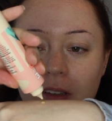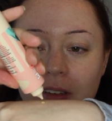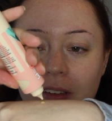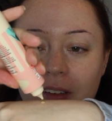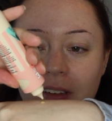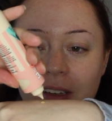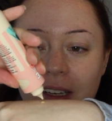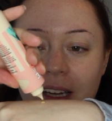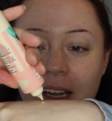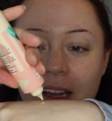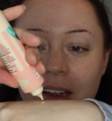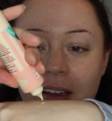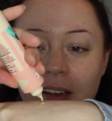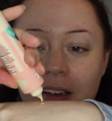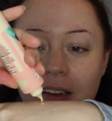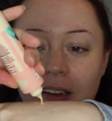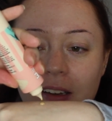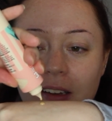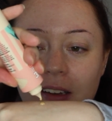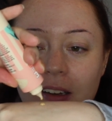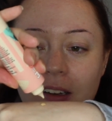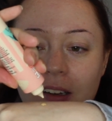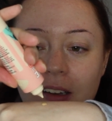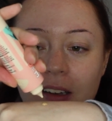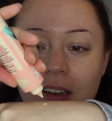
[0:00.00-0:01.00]
Oh yeah,
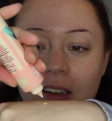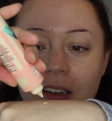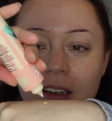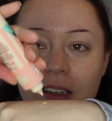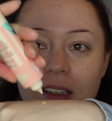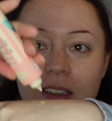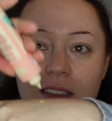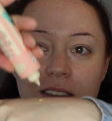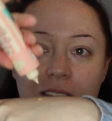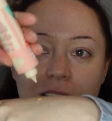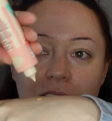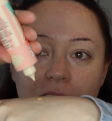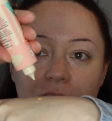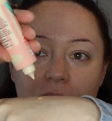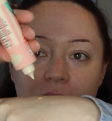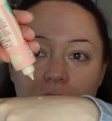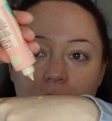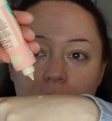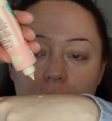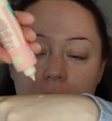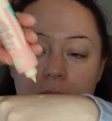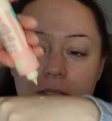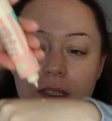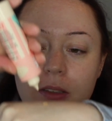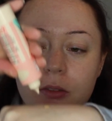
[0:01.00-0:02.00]
so it kind of
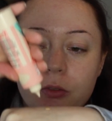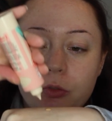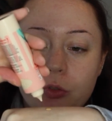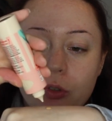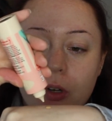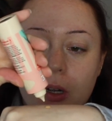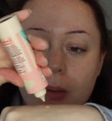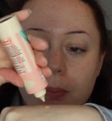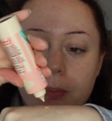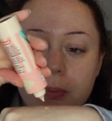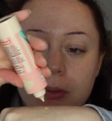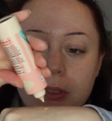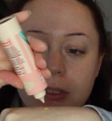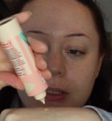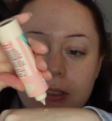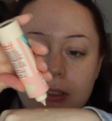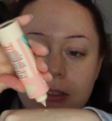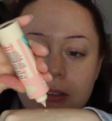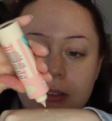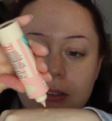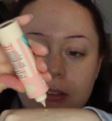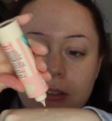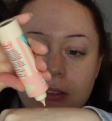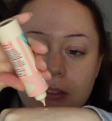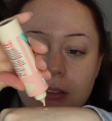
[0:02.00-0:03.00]
comes out and drops.
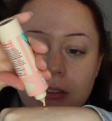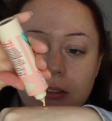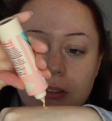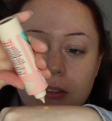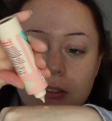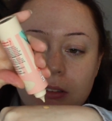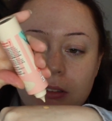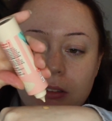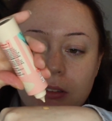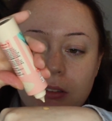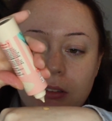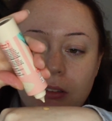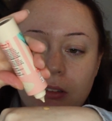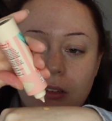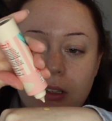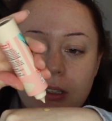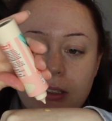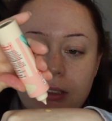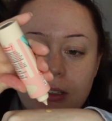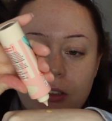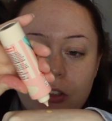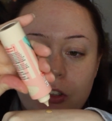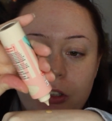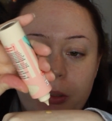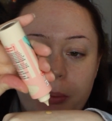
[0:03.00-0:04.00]

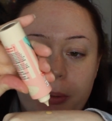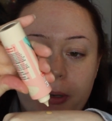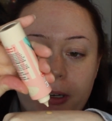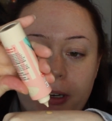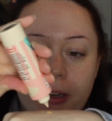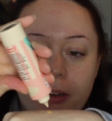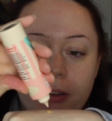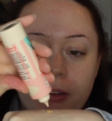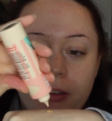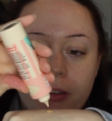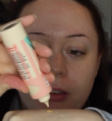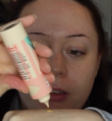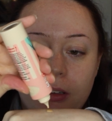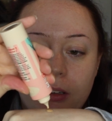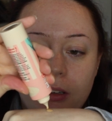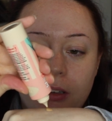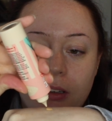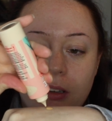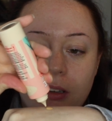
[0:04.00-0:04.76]
That's actually pretty cool.